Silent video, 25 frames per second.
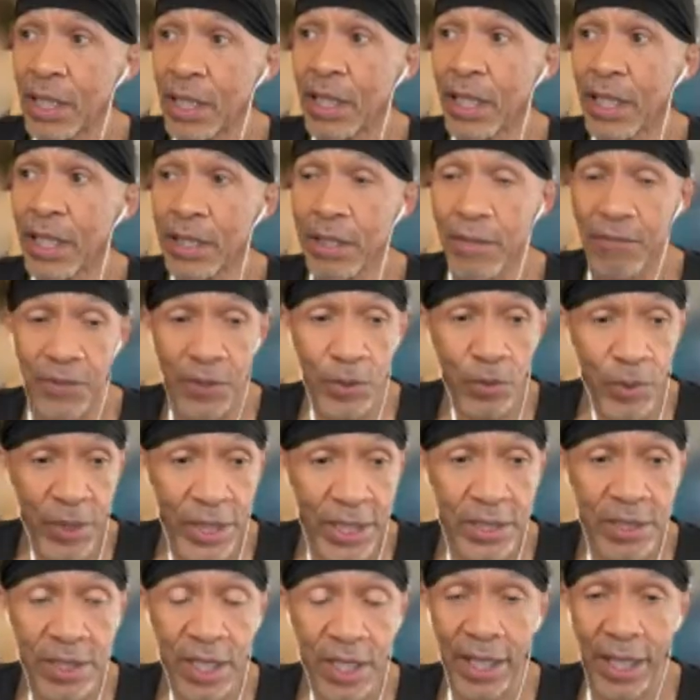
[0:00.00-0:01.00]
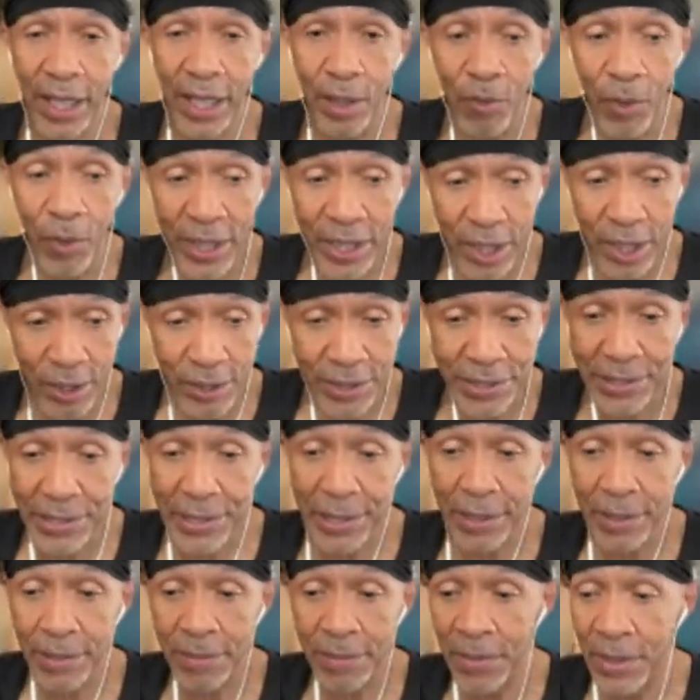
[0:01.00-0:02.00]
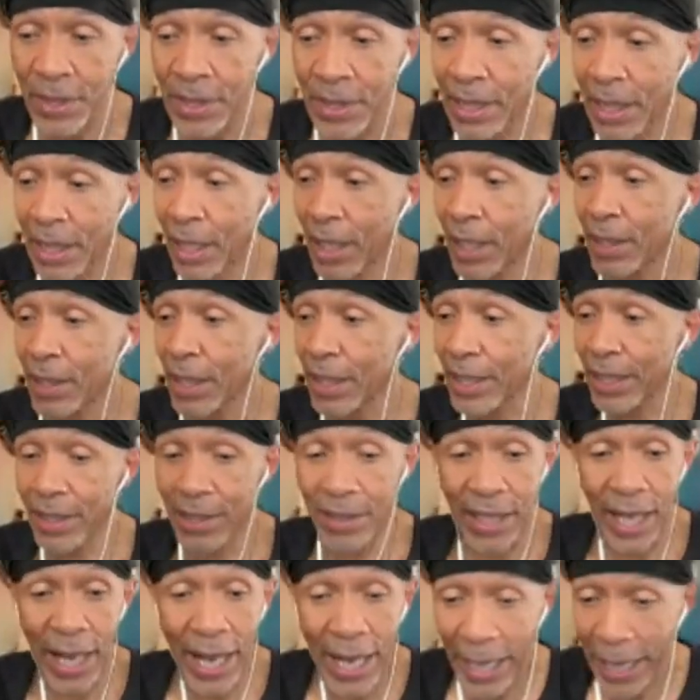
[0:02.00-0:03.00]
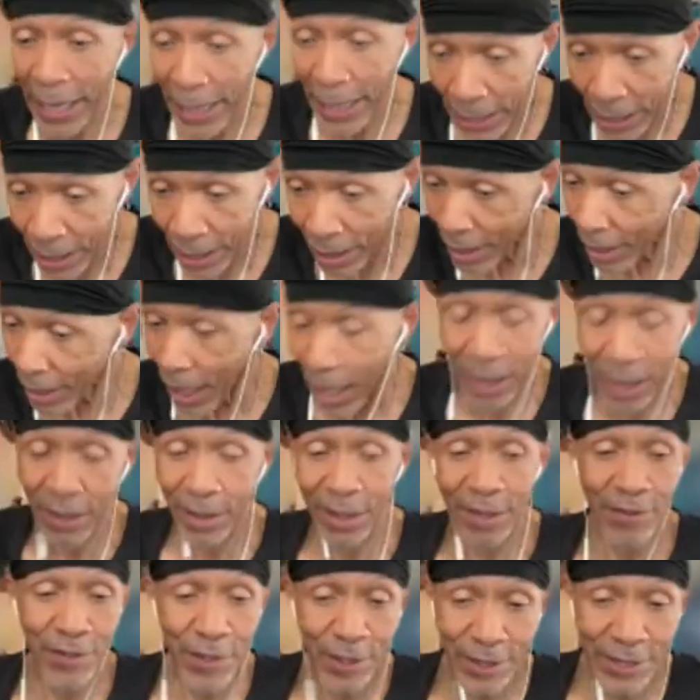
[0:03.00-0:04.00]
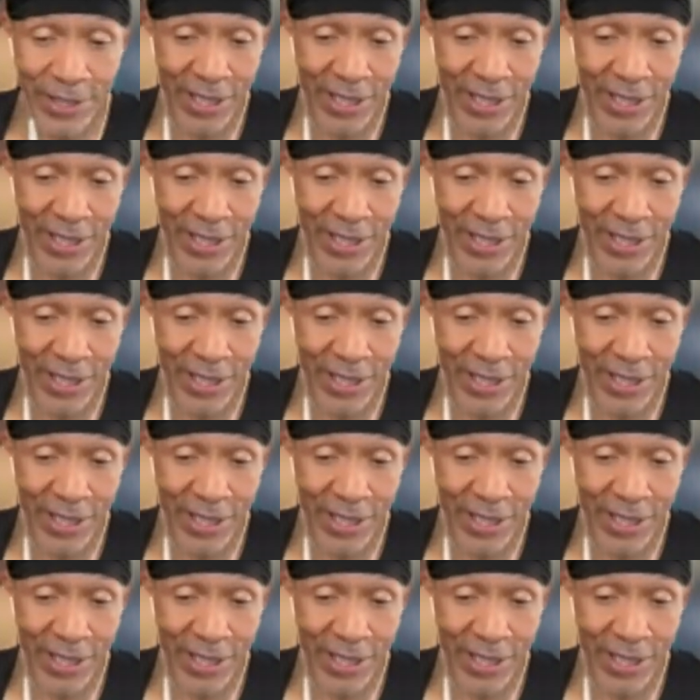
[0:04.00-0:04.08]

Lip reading: in a few weeks, and I can't wait to go see them and hang. I love those